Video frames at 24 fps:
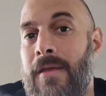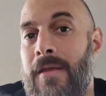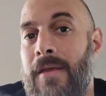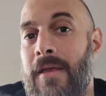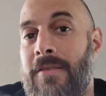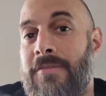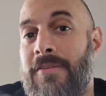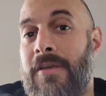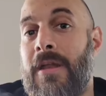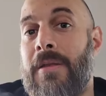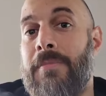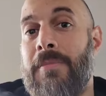
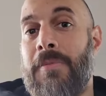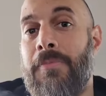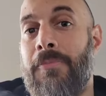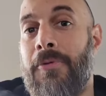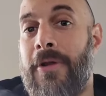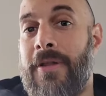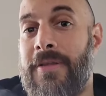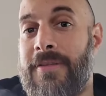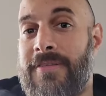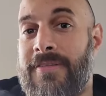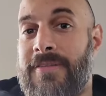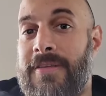It's going to be
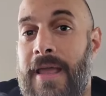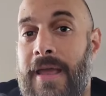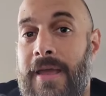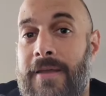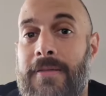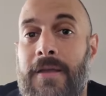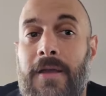pretty sick.